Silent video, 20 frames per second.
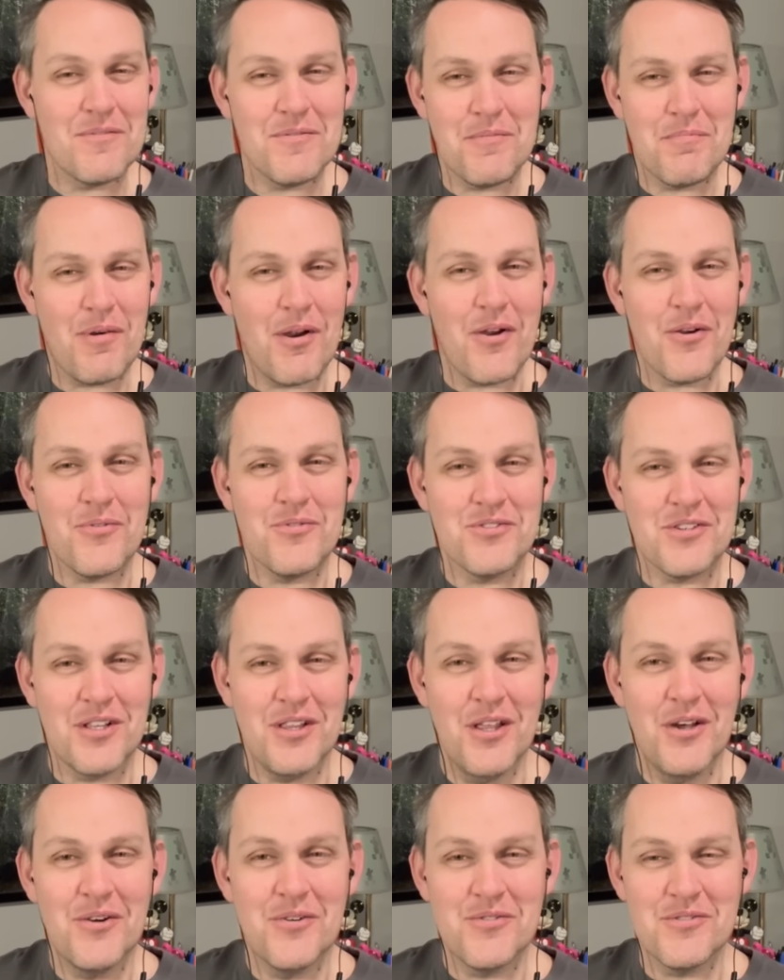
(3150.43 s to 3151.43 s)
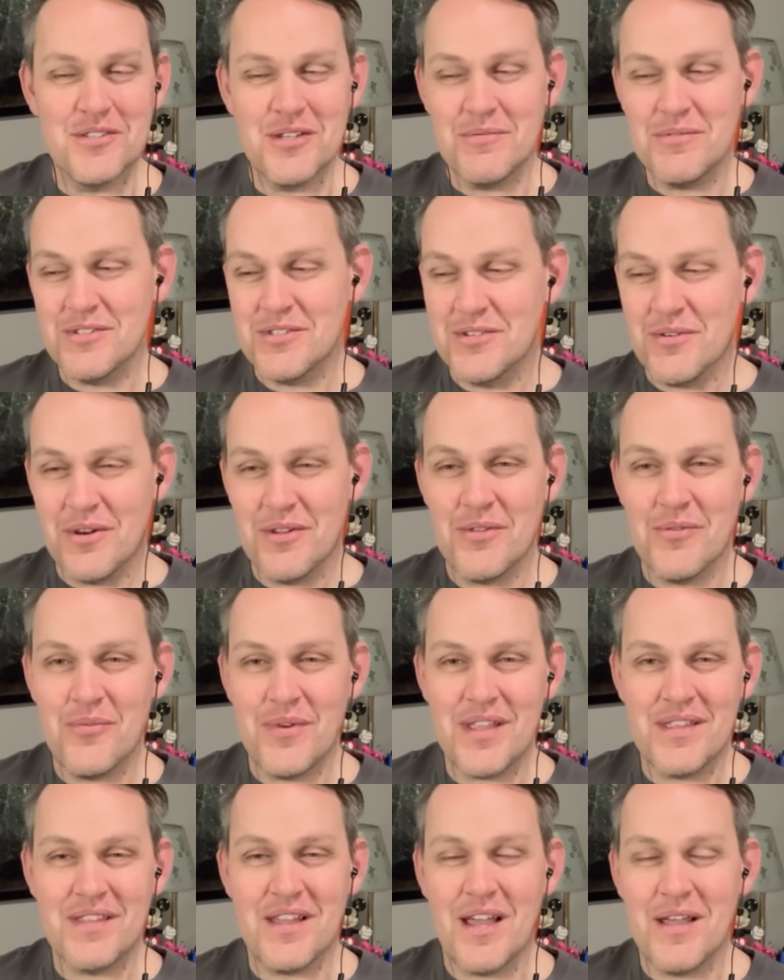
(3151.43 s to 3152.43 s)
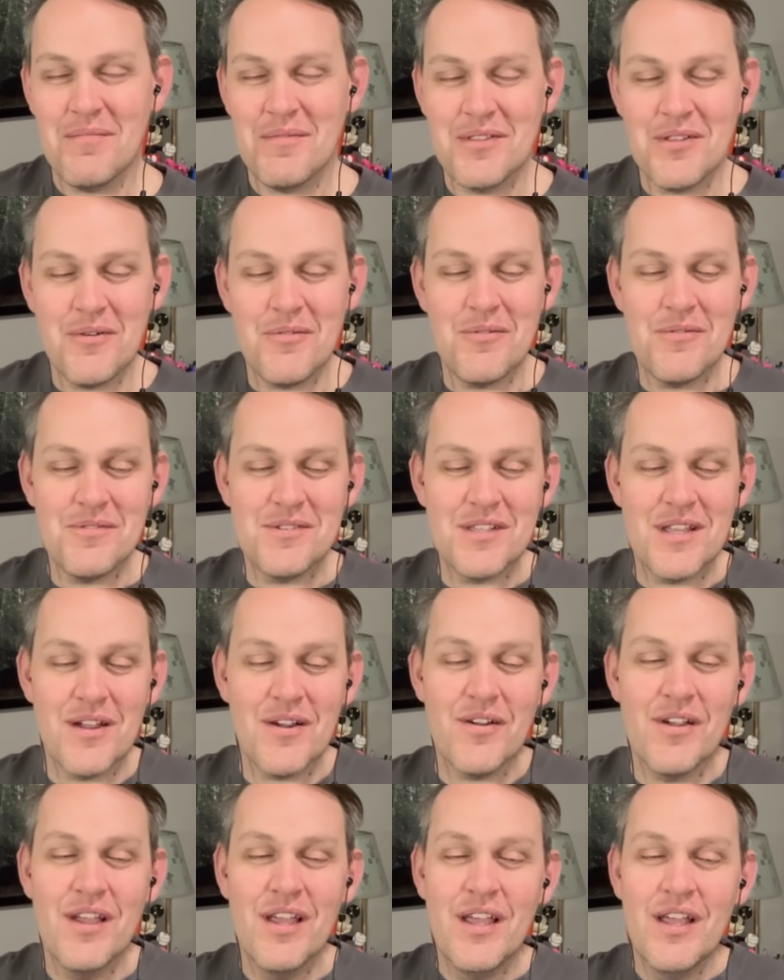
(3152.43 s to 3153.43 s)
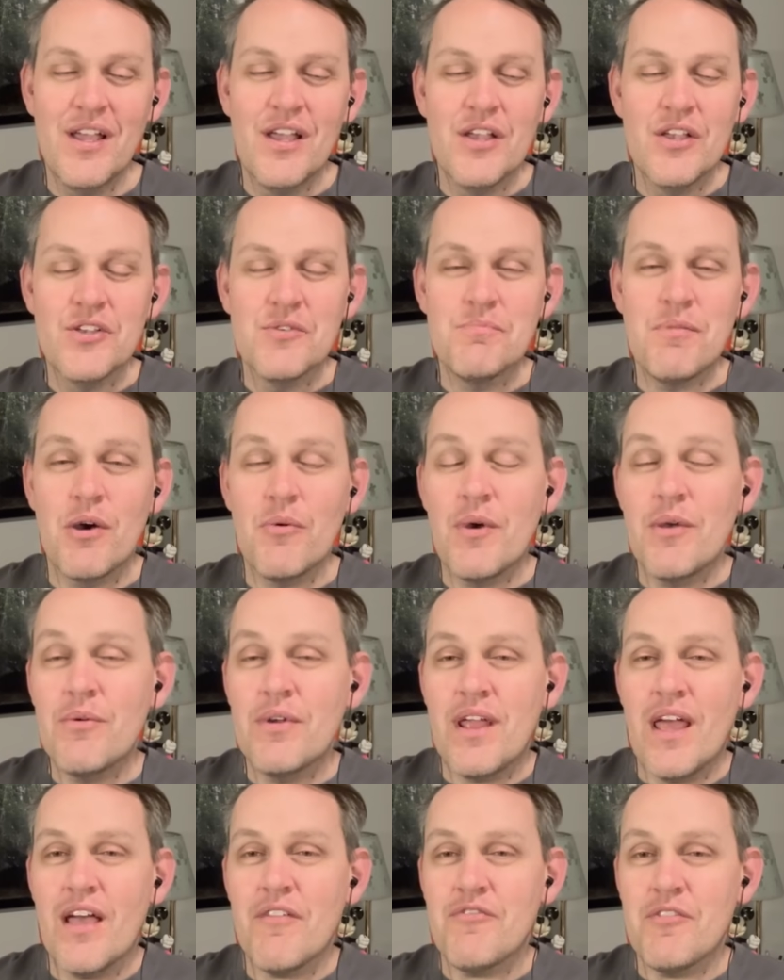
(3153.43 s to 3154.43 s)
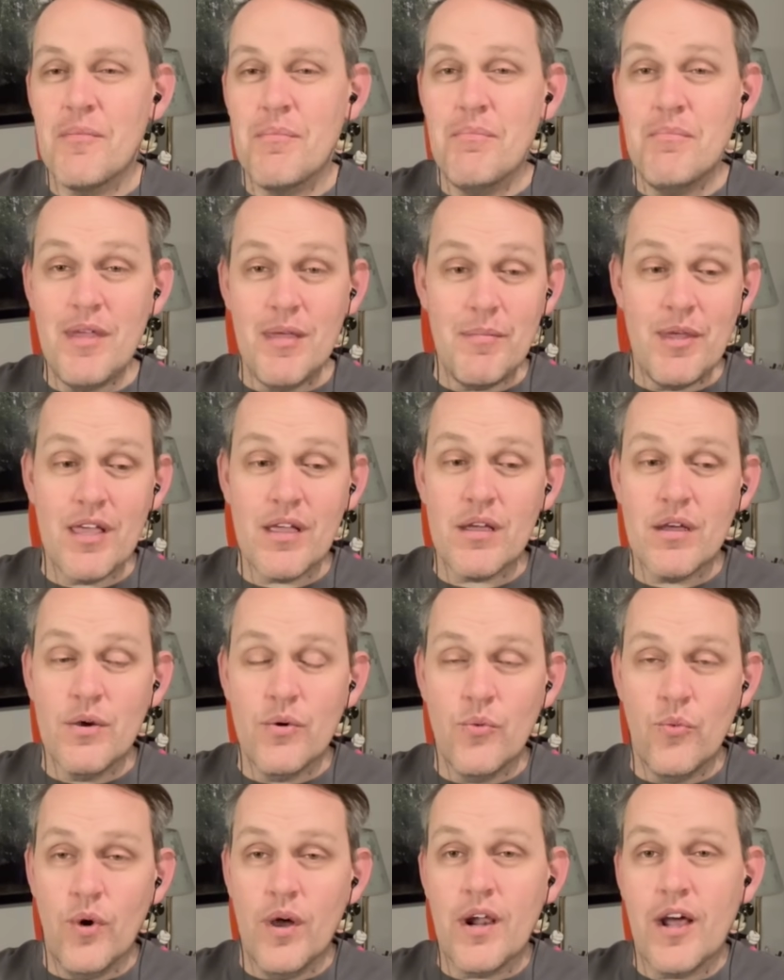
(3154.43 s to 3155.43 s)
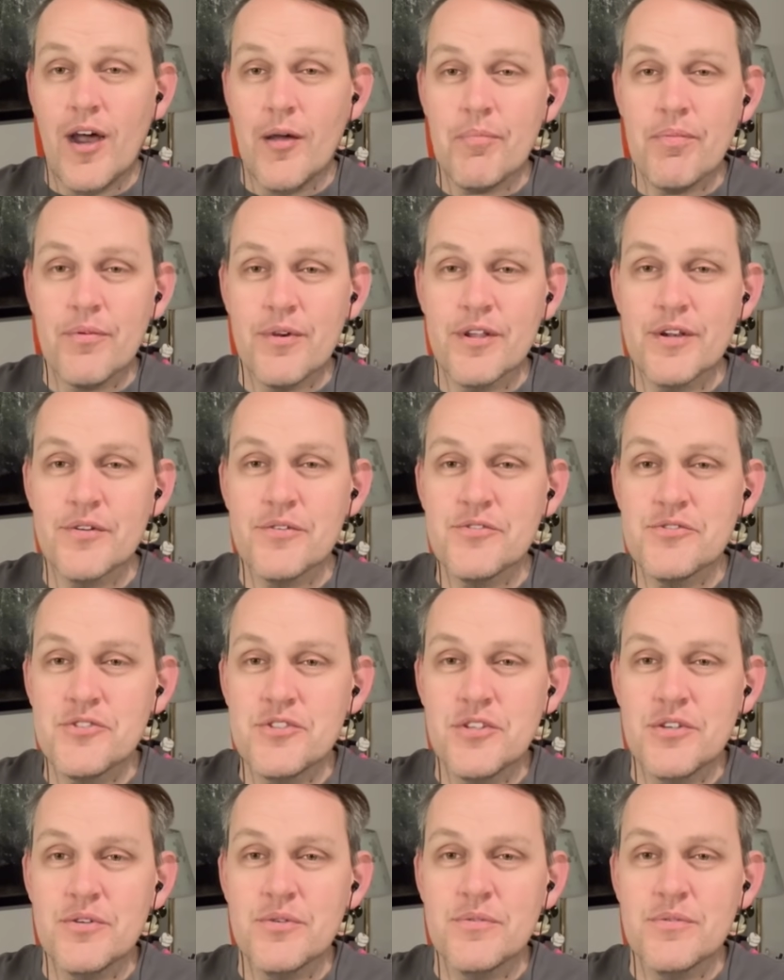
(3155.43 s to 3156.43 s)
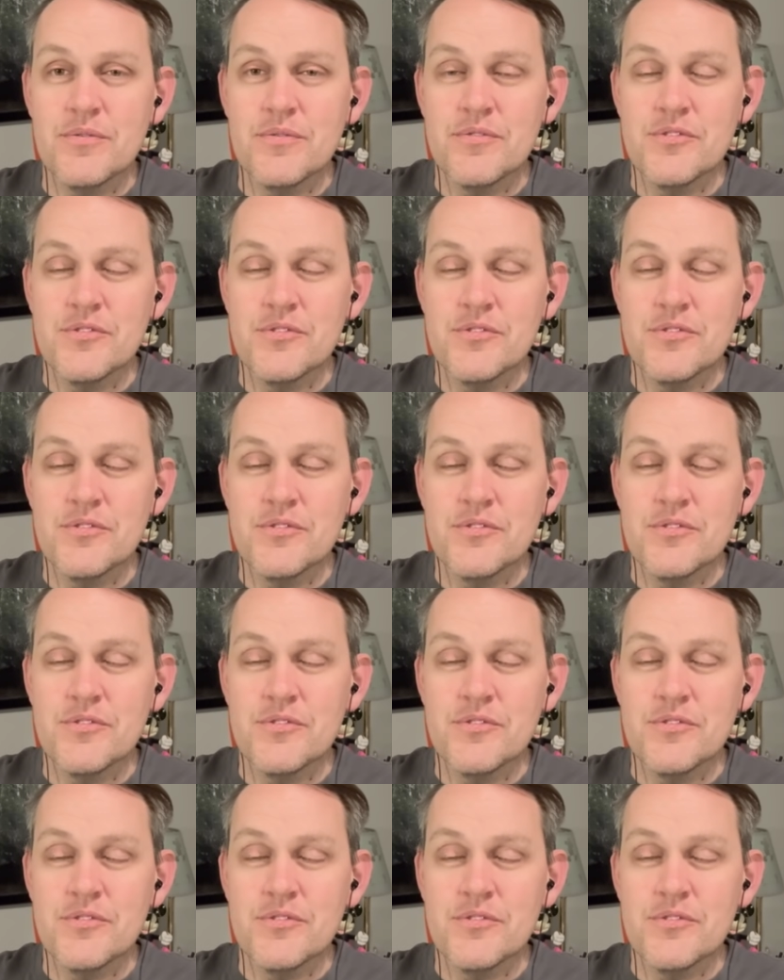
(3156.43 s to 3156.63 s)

The park was closed. It was during the week time when no one was there. But we would have to mimic what operators do.